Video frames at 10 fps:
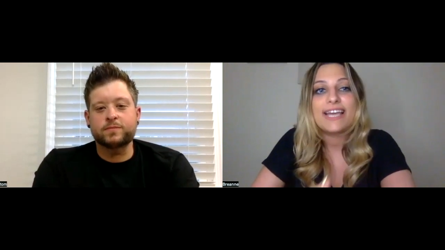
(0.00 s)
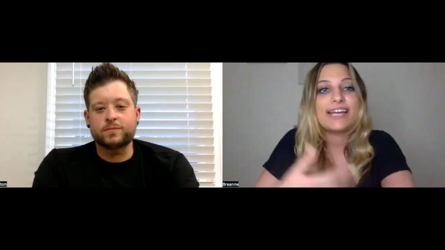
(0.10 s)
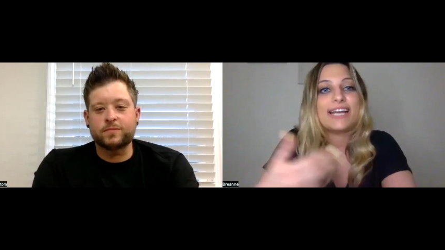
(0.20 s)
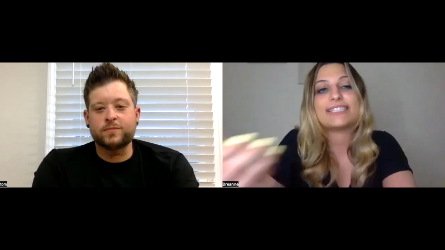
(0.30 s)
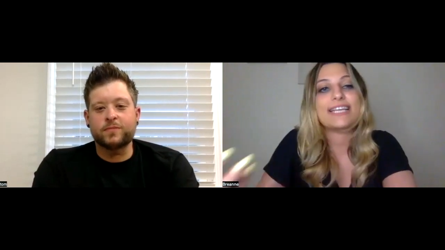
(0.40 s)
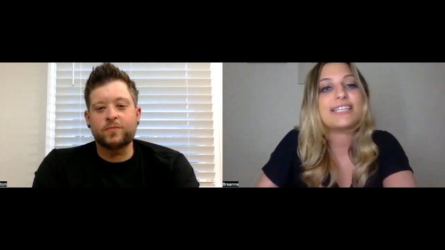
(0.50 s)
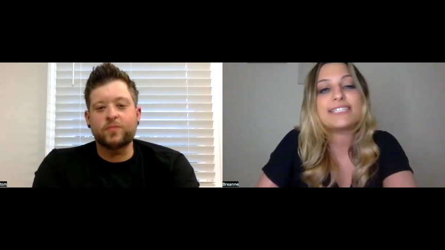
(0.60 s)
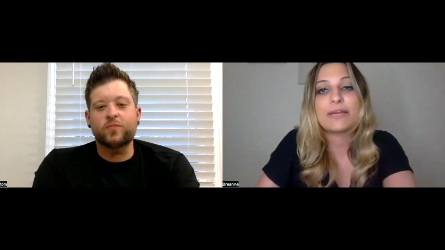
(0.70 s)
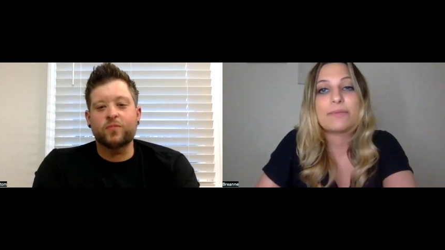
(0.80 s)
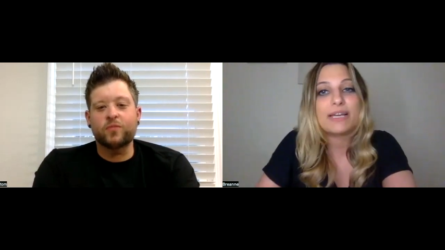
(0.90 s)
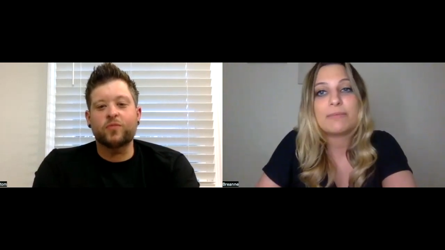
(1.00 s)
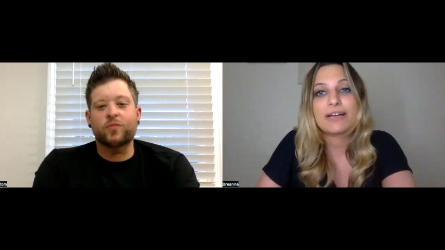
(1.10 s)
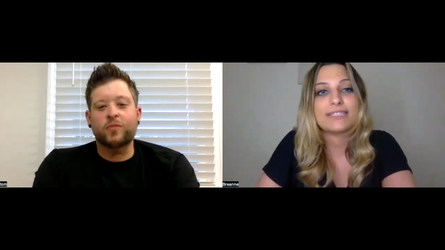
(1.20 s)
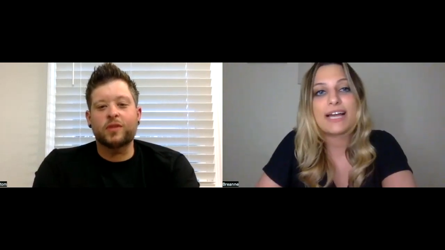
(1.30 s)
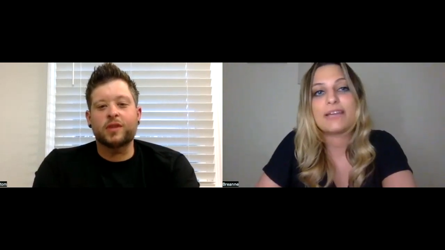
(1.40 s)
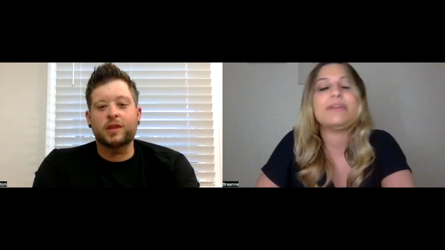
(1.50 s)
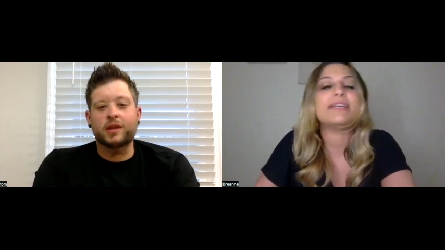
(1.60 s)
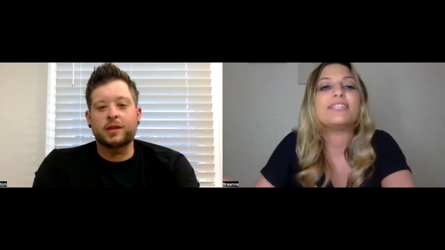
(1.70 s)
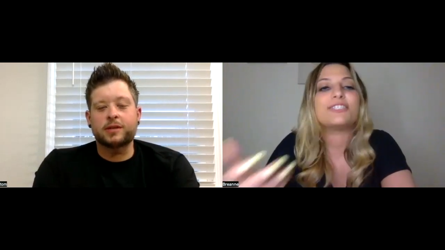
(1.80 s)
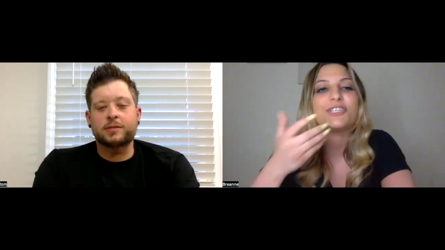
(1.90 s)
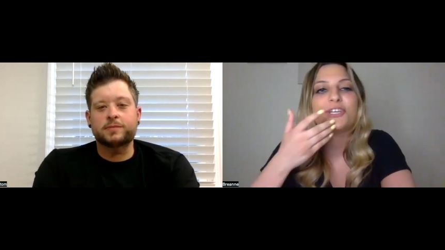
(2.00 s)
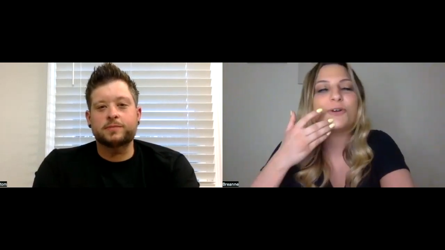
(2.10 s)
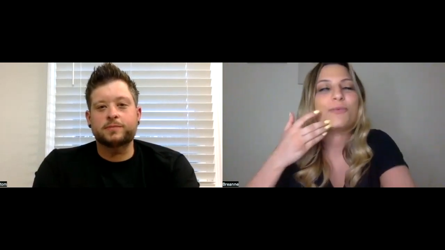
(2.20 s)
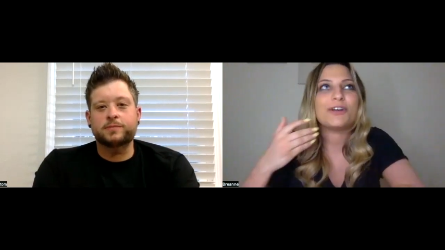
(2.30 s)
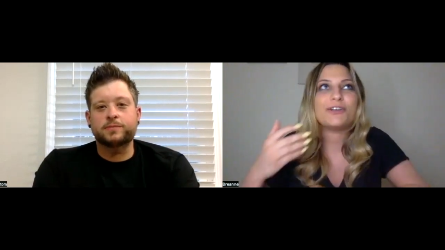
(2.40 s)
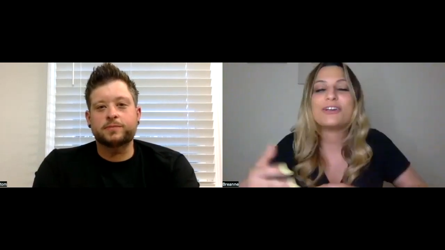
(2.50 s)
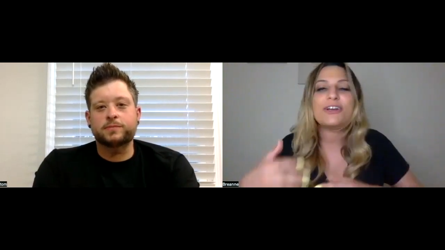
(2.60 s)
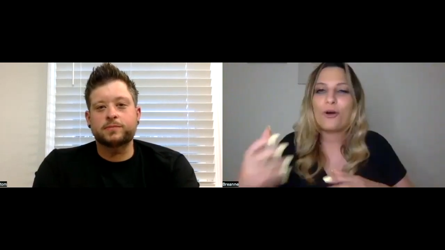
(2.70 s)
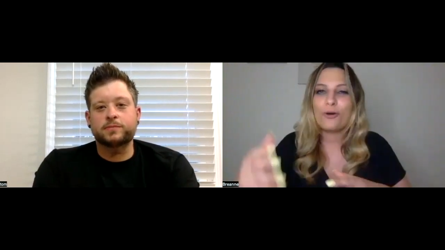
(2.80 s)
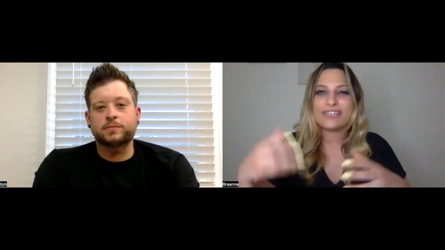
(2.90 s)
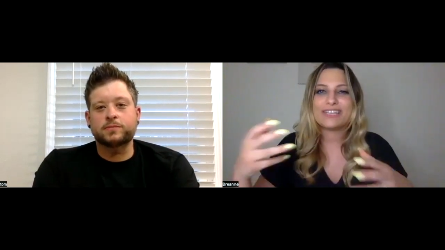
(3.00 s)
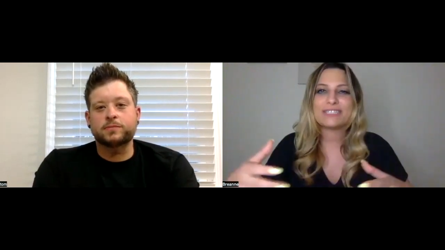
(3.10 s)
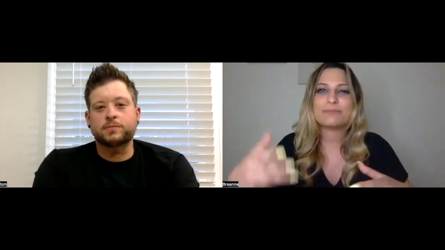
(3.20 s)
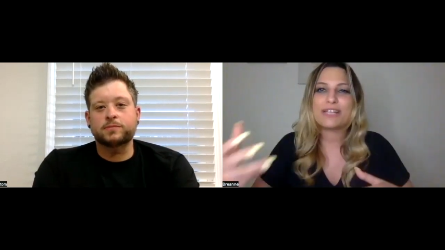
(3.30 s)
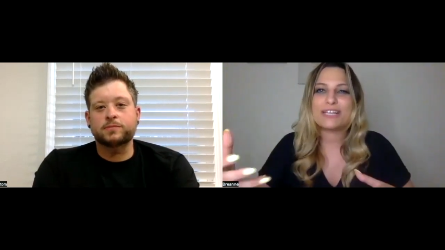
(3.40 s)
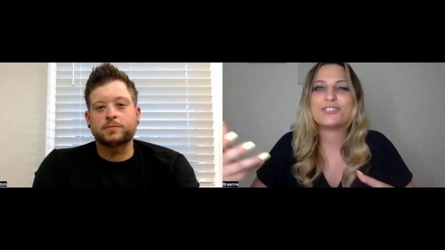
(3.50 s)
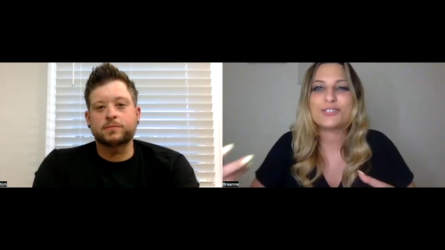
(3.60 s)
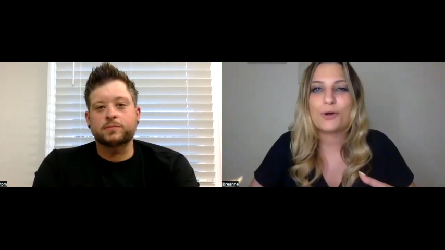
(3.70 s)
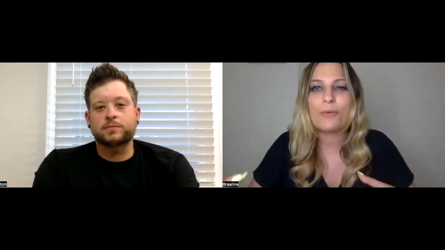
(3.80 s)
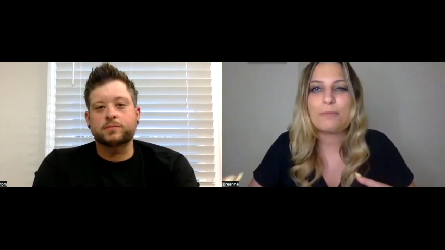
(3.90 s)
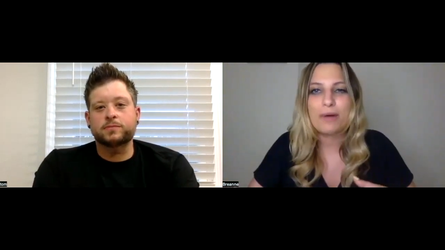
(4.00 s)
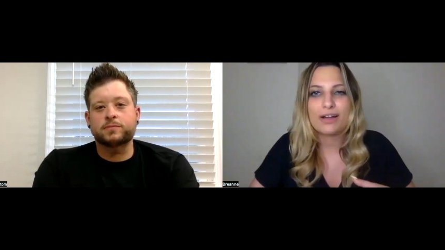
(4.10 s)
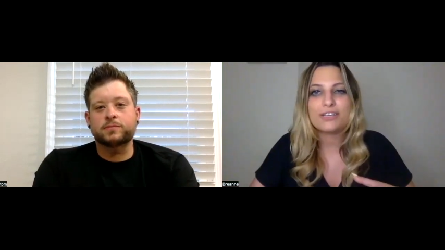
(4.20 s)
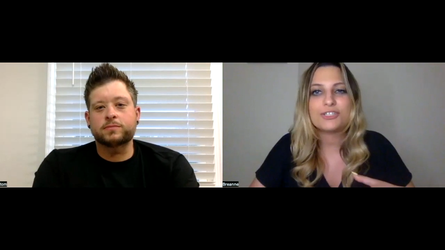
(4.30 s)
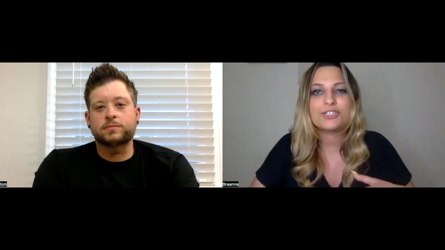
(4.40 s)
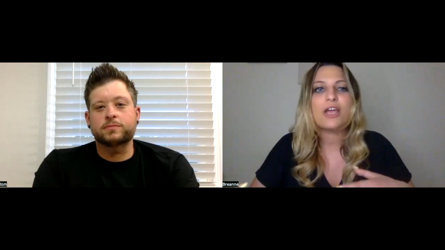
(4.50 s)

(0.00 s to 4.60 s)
Speaker 1: And I say the same thing about diabetes too, where you can only explain so much,